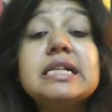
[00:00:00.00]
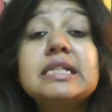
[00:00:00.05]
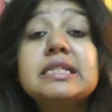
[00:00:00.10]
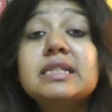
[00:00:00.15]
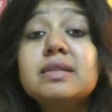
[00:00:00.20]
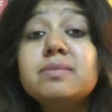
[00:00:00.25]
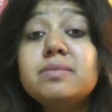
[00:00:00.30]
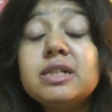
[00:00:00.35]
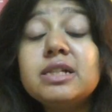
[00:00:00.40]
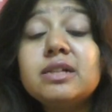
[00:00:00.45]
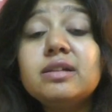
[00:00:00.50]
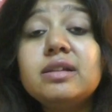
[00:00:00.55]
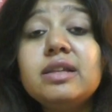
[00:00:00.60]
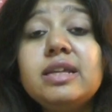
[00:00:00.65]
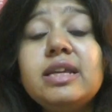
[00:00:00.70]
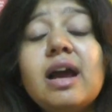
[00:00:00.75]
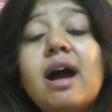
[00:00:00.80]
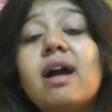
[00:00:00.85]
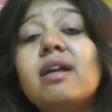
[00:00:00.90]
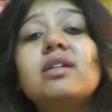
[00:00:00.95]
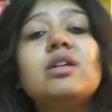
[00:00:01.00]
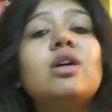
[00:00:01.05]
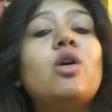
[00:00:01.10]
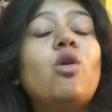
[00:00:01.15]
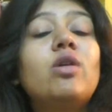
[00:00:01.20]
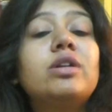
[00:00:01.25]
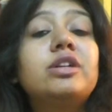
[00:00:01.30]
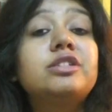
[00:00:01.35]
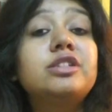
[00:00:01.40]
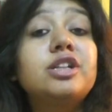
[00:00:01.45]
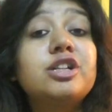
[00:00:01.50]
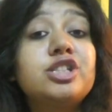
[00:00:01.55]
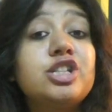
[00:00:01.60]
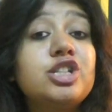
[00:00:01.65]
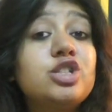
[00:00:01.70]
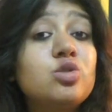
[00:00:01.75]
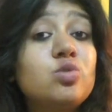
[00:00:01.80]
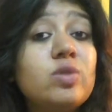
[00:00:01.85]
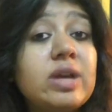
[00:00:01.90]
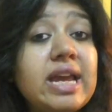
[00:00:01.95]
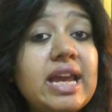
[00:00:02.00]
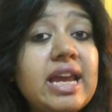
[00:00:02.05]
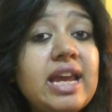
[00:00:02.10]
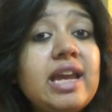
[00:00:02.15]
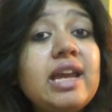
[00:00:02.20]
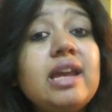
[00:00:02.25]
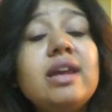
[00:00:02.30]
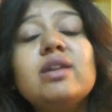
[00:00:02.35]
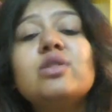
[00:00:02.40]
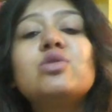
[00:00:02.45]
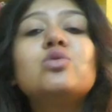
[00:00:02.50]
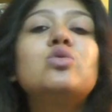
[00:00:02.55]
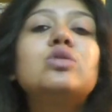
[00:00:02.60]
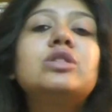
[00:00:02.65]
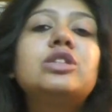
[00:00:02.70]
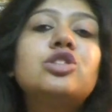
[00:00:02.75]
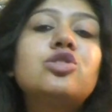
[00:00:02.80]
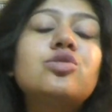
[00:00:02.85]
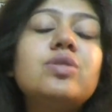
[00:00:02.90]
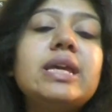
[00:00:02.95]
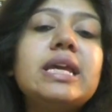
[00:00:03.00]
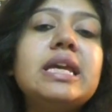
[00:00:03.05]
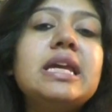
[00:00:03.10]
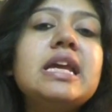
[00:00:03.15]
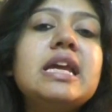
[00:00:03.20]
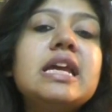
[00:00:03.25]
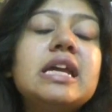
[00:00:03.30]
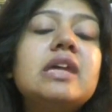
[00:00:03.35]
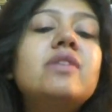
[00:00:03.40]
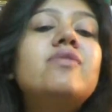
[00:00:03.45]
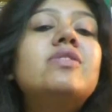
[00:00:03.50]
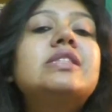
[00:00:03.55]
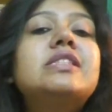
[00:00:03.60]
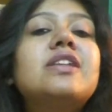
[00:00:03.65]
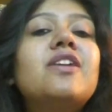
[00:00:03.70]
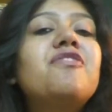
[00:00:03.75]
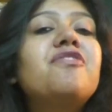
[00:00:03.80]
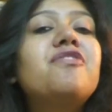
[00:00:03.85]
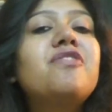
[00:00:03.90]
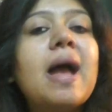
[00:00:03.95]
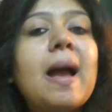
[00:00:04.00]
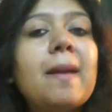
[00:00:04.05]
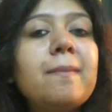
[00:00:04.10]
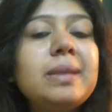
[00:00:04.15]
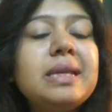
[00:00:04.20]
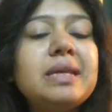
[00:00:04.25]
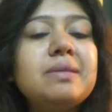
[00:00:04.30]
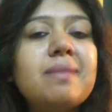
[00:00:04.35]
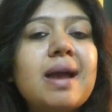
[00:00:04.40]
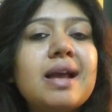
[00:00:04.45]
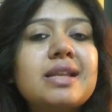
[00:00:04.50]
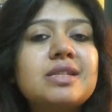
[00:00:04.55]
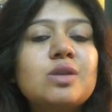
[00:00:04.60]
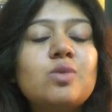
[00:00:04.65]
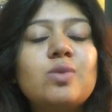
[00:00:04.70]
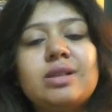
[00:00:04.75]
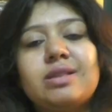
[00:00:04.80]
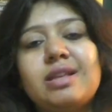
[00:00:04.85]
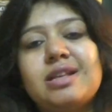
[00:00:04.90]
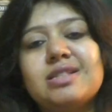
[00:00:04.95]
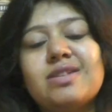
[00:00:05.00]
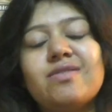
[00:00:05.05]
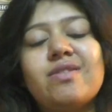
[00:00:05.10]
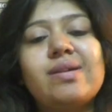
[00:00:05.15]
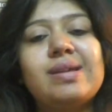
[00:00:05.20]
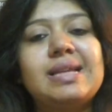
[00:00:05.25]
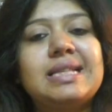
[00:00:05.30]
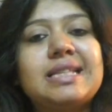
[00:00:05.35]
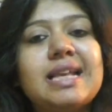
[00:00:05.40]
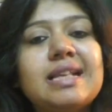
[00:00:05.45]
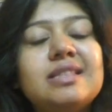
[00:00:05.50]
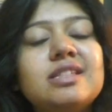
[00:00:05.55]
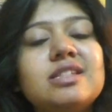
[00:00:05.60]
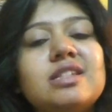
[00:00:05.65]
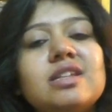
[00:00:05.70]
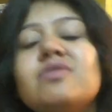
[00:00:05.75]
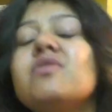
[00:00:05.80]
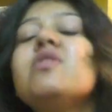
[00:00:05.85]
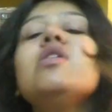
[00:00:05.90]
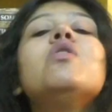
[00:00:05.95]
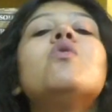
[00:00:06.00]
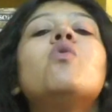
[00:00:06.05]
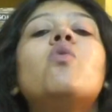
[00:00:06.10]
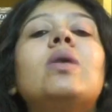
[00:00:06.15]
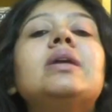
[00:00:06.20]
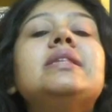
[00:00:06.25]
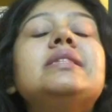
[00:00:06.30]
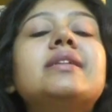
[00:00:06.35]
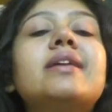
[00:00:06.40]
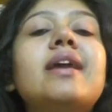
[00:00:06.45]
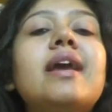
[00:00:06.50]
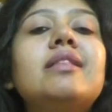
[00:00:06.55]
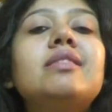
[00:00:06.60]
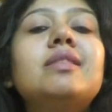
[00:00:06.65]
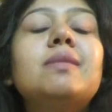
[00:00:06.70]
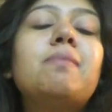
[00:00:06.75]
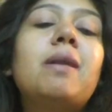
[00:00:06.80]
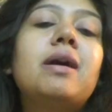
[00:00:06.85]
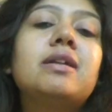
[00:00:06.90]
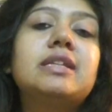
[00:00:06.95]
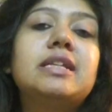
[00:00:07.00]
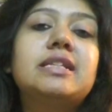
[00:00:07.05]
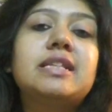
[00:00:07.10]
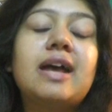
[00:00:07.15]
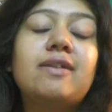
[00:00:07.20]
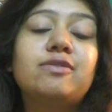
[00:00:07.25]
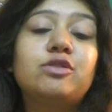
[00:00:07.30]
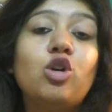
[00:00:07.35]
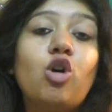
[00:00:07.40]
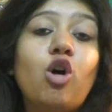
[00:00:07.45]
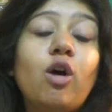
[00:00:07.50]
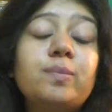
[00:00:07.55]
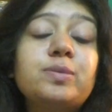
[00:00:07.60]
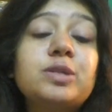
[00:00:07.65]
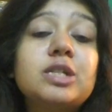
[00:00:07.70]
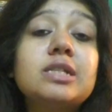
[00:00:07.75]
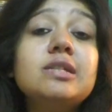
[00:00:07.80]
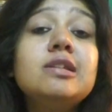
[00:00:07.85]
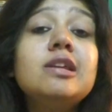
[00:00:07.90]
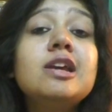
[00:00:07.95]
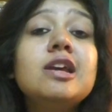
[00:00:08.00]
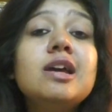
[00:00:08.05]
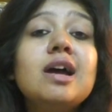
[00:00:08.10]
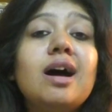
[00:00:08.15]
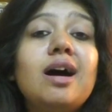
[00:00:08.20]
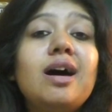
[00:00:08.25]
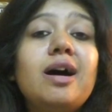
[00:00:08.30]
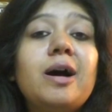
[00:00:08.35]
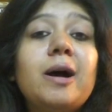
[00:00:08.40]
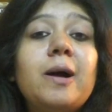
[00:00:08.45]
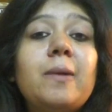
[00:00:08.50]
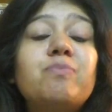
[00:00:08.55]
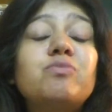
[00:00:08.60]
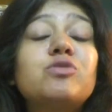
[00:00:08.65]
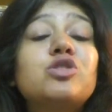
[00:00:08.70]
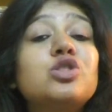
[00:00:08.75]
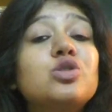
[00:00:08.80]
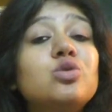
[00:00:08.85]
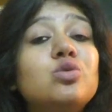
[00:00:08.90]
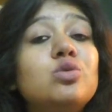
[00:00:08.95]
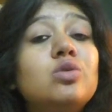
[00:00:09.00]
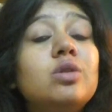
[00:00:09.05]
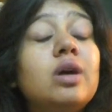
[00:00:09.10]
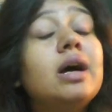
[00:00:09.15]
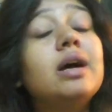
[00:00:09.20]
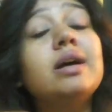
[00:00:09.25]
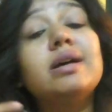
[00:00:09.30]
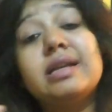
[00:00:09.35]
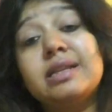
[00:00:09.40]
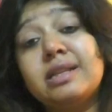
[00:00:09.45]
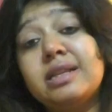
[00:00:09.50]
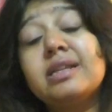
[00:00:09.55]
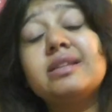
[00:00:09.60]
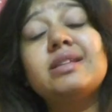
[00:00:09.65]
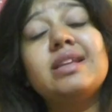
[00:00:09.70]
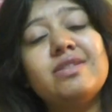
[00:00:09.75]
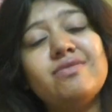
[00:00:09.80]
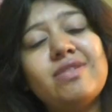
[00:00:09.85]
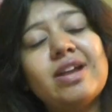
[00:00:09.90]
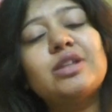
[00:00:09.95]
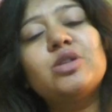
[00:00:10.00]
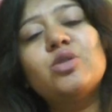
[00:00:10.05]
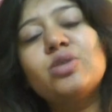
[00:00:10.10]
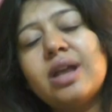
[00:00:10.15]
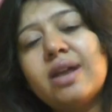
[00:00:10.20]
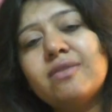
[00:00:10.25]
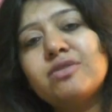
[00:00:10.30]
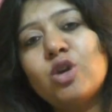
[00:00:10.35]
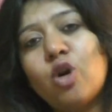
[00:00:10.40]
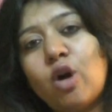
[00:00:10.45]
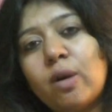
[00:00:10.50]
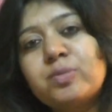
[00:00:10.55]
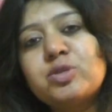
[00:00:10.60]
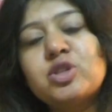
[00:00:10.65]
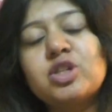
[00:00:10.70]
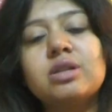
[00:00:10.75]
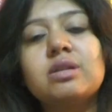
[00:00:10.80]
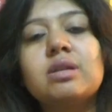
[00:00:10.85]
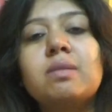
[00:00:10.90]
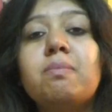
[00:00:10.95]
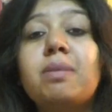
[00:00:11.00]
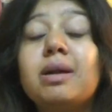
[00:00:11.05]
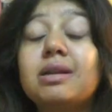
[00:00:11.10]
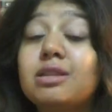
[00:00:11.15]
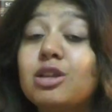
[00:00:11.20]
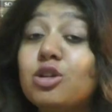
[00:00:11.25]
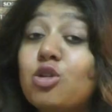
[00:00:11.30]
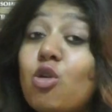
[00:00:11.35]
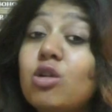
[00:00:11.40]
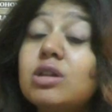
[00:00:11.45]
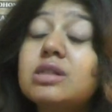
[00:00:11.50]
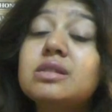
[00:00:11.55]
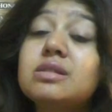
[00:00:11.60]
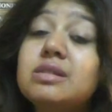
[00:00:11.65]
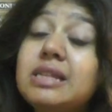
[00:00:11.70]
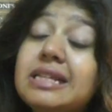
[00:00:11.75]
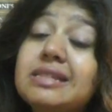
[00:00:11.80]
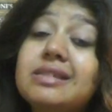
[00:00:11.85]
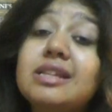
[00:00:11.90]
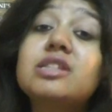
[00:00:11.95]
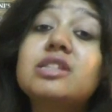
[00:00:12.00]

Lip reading: Similarly, under Order 32A, Rule 3, if it's a family matter where things are very sensitive, once again, the parties have the option they in fact don't have the option, but the courts these